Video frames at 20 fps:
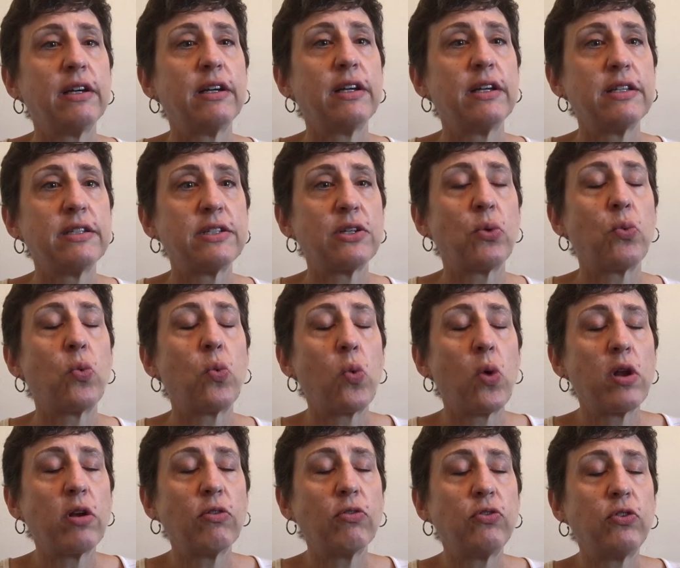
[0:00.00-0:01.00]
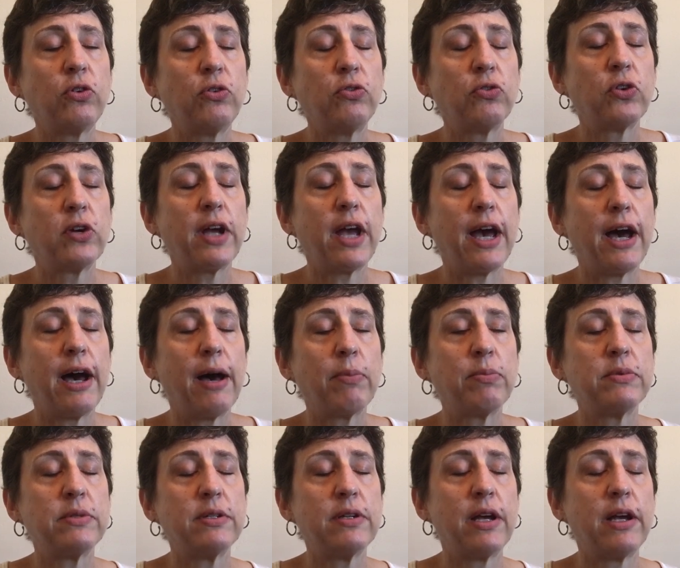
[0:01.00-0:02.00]
It's a wonderful free
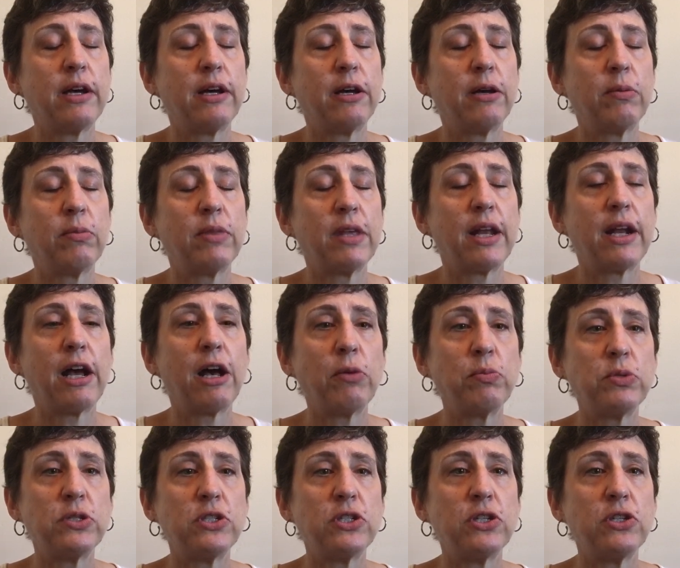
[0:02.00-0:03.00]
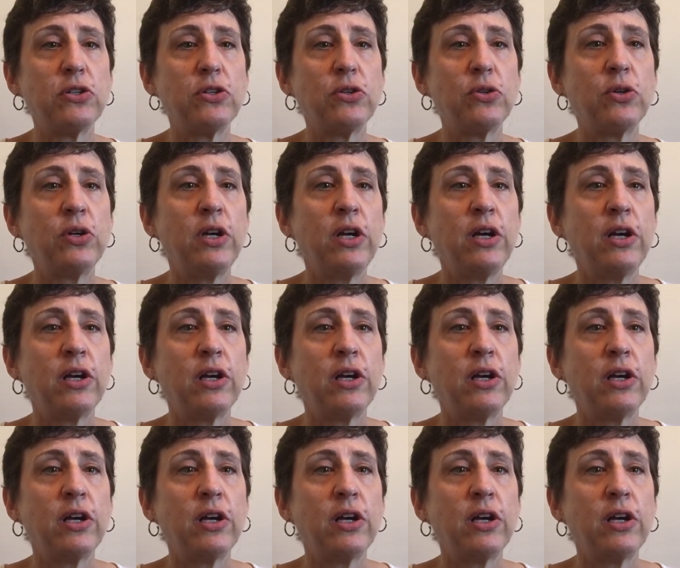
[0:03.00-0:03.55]
app that helps you